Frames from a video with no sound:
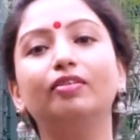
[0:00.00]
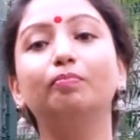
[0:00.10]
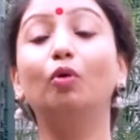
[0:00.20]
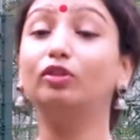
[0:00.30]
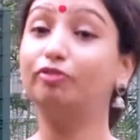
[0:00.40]

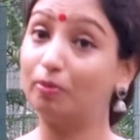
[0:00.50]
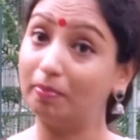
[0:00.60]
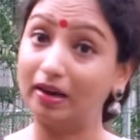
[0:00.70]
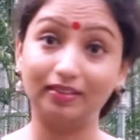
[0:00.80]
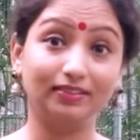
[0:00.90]
both for
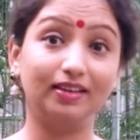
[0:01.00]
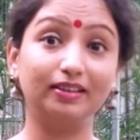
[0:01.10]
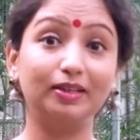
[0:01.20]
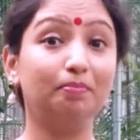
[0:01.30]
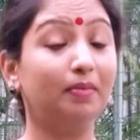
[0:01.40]

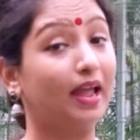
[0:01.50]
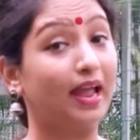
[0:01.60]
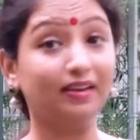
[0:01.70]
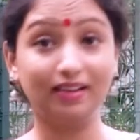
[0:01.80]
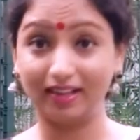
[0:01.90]
Bharatanatyam
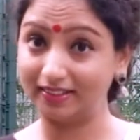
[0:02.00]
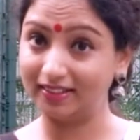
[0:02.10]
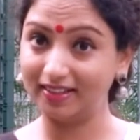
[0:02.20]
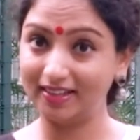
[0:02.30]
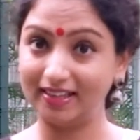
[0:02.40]
and
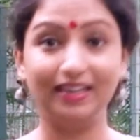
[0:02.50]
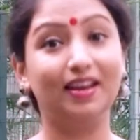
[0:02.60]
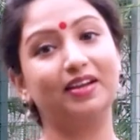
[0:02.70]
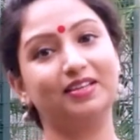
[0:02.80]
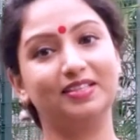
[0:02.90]
Kathak in
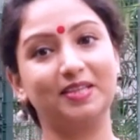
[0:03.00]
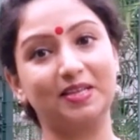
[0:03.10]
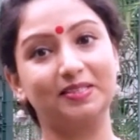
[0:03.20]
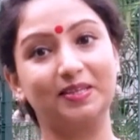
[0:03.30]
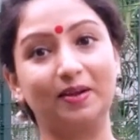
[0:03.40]
Natya
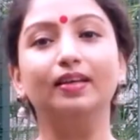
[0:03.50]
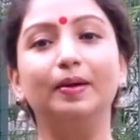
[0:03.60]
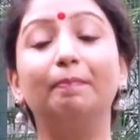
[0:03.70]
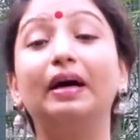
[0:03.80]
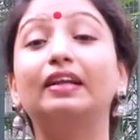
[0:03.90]
Shastra.
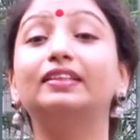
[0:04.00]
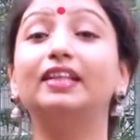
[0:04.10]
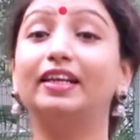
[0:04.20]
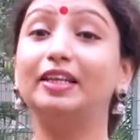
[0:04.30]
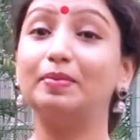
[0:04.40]

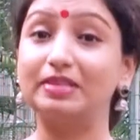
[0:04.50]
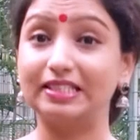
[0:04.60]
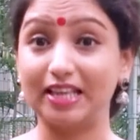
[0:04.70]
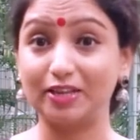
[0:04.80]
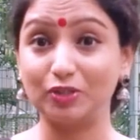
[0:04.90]
Bharatanatyam is
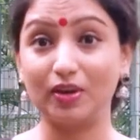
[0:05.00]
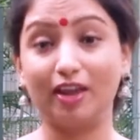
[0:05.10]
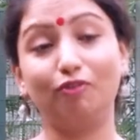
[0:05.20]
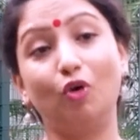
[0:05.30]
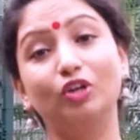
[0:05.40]
said to
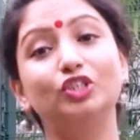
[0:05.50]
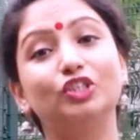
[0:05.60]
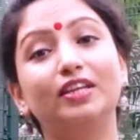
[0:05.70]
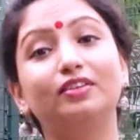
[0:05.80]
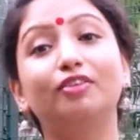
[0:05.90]
have
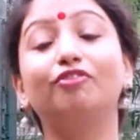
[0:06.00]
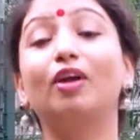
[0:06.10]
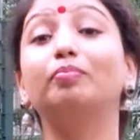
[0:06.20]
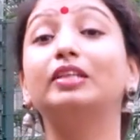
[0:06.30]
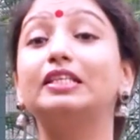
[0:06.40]
originated
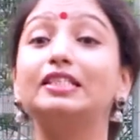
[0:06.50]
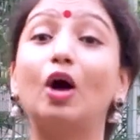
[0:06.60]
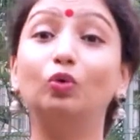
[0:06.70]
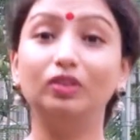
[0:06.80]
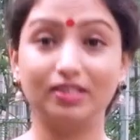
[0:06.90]
from the
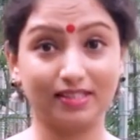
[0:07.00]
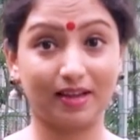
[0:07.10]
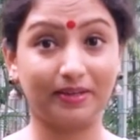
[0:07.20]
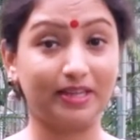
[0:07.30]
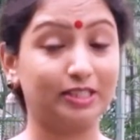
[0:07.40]
south
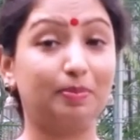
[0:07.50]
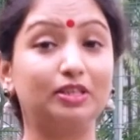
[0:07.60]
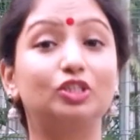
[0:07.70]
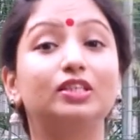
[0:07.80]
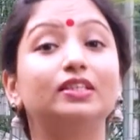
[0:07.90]
side,
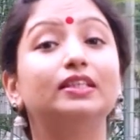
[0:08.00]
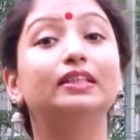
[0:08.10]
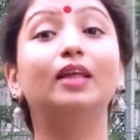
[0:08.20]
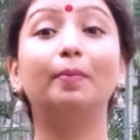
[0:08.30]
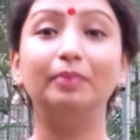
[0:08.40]
especially the
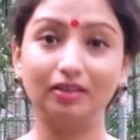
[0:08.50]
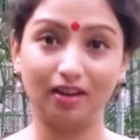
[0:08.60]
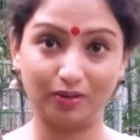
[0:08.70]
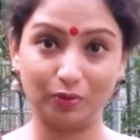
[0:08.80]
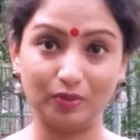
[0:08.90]
Tamil
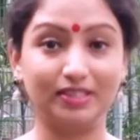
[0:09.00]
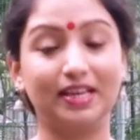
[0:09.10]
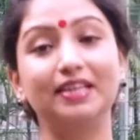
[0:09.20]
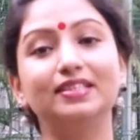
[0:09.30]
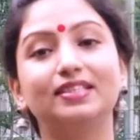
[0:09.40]
Nadu
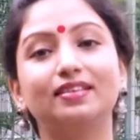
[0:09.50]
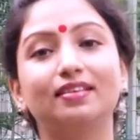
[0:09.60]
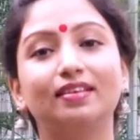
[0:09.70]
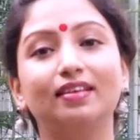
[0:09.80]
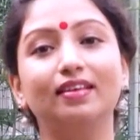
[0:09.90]
state,
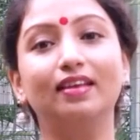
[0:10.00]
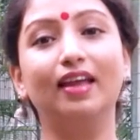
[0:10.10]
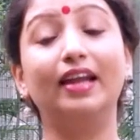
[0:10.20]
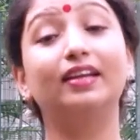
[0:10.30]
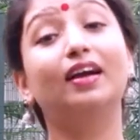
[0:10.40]

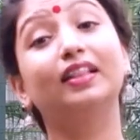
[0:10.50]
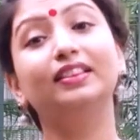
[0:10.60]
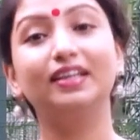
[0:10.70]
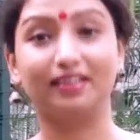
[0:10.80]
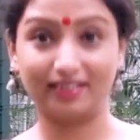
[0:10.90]
and
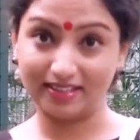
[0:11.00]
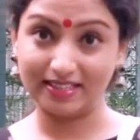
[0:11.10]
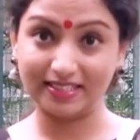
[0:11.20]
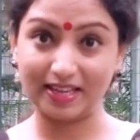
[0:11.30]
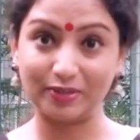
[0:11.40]
Kathak
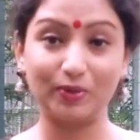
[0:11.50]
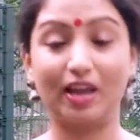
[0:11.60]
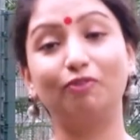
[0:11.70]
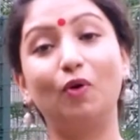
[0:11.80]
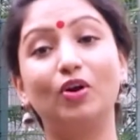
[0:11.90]
is said to
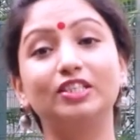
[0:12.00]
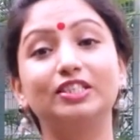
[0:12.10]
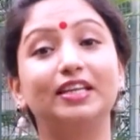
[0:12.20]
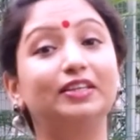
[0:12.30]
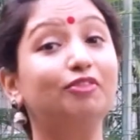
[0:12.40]
have
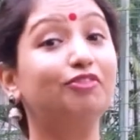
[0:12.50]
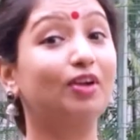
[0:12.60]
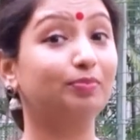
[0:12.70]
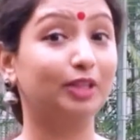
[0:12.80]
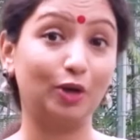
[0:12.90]
originated
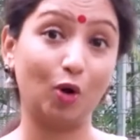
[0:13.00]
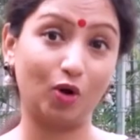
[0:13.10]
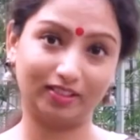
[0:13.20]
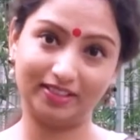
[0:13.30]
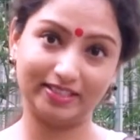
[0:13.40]
from the
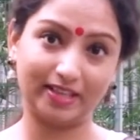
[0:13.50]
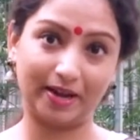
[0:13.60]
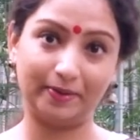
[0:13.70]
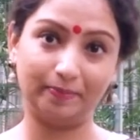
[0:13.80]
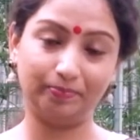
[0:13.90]
north side.